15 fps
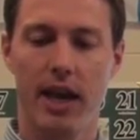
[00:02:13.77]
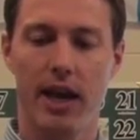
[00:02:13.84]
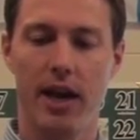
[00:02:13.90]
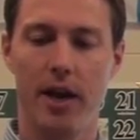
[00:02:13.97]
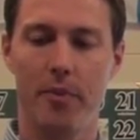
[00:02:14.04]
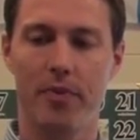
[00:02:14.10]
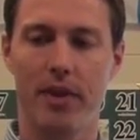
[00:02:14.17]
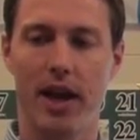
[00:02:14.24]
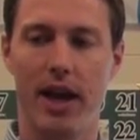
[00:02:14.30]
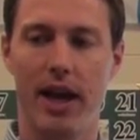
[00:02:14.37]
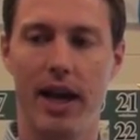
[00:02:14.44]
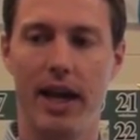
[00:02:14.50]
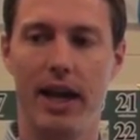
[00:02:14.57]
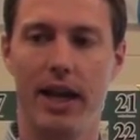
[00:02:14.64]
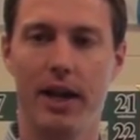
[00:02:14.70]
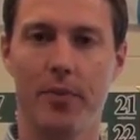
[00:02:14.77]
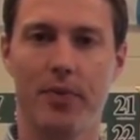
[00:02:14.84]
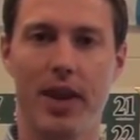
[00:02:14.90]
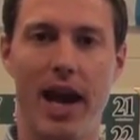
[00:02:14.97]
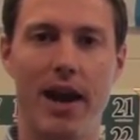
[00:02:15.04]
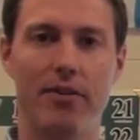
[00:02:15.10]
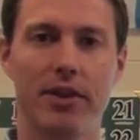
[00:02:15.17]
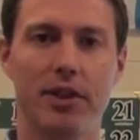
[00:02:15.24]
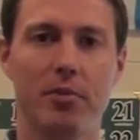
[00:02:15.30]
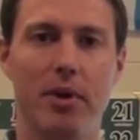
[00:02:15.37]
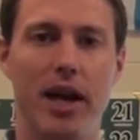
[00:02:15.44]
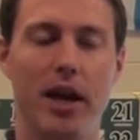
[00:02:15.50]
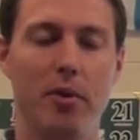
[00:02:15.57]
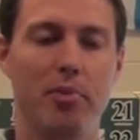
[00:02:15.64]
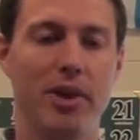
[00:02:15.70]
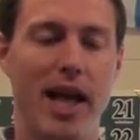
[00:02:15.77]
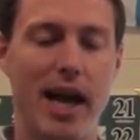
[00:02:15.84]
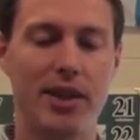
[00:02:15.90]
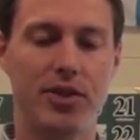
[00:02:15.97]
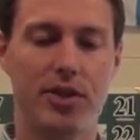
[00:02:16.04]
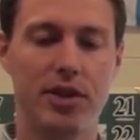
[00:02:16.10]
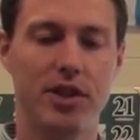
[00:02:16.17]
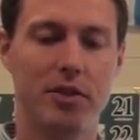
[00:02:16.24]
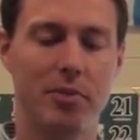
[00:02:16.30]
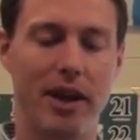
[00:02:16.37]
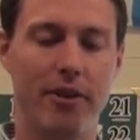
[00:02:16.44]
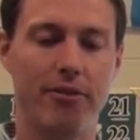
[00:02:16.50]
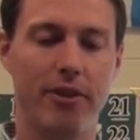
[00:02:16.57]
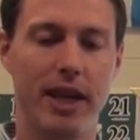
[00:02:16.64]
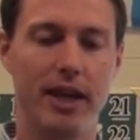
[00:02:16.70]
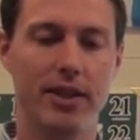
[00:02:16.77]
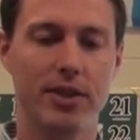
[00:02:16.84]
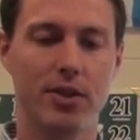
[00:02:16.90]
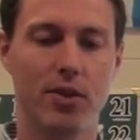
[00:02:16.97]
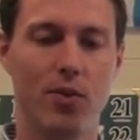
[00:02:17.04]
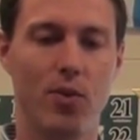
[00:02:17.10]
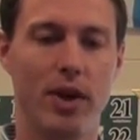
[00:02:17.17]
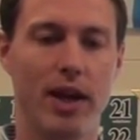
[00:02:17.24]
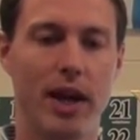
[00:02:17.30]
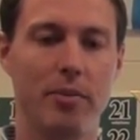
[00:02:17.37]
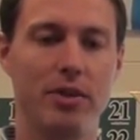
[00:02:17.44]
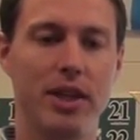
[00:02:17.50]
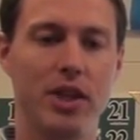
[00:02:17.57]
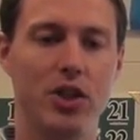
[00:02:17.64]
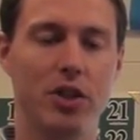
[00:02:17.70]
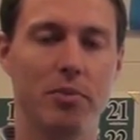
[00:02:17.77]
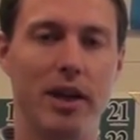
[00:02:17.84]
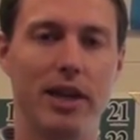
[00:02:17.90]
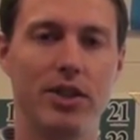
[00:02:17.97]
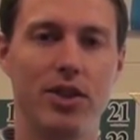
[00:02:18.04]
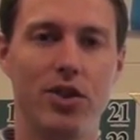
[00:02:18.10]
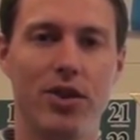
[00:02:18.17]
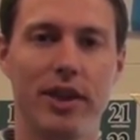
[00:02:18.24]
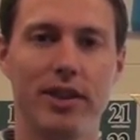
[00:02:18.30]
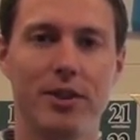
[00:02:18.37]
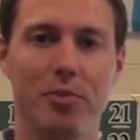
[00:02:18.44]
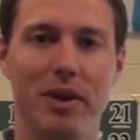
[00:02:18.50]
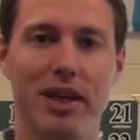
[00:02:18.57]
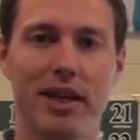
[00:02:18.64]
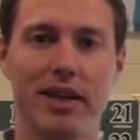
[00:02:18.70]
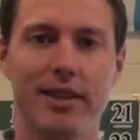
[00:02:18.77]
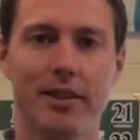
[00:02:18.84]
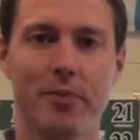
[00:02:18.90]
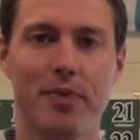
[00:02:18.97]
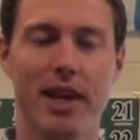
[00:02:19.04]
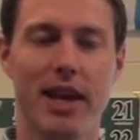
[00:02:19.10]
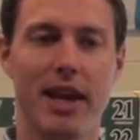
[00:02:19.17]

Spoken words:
I have a smile plastered to my face when I'm teaching my students because